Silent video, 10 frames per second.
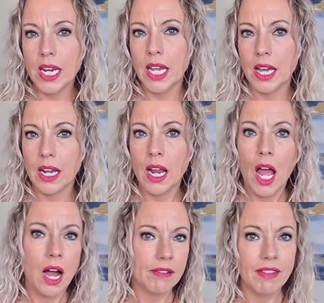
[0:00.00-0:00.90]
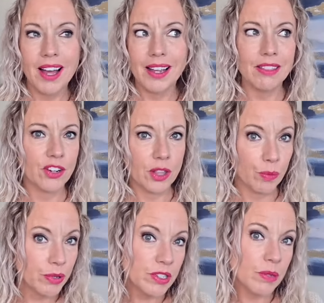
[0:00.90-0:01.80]
get online. They're either
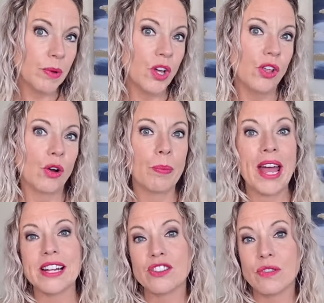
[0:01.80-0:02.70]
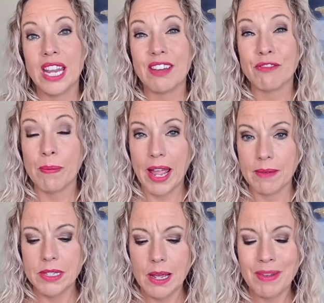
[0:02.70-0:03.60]
printable or pads you can get from
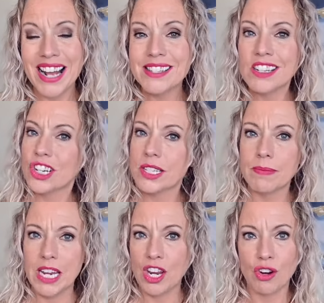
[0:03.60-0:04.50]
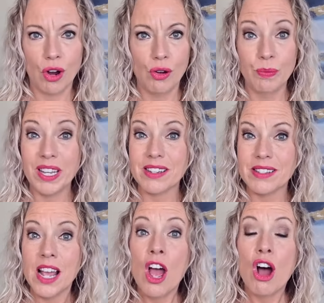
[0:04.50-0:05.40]
Amazon, but I suggest making your own because
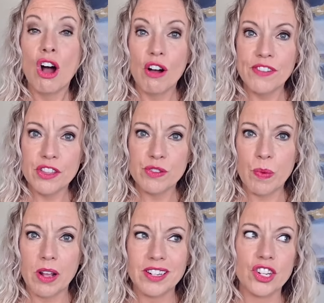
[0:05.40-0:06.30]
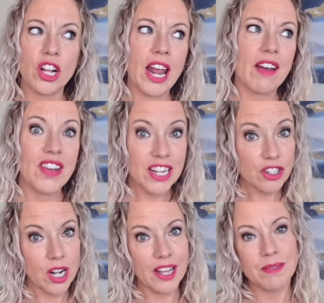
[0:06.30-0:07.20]
often those products are going to have
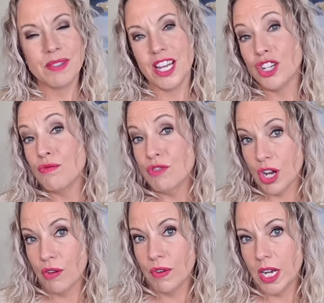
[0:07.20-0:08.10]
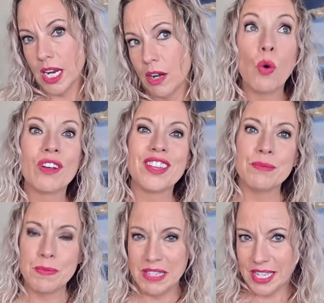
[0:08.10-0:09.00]
extra items that you don't need, or they'll be
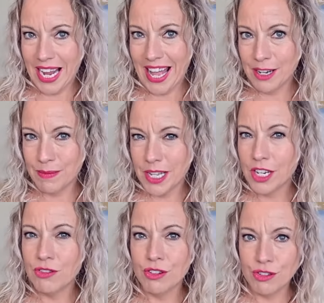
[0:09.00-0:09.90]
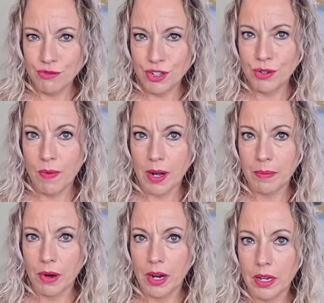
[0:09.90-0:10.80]
missing items that you know you do want to
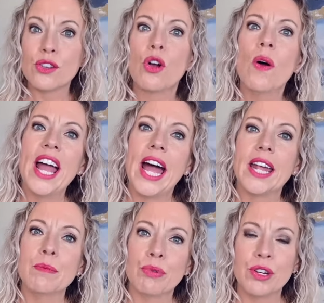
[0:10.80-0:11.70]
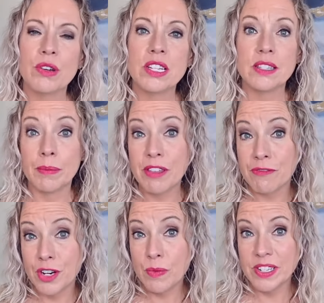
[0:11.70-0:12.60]
bring. So go ahead and print some of the
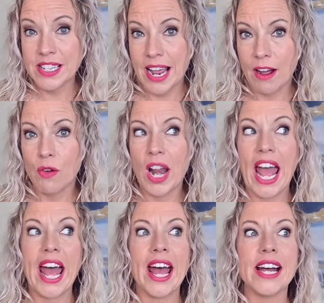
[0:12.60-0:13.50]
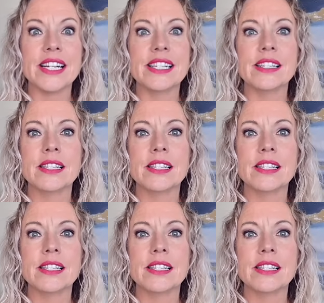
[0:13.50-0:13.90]
free ones out as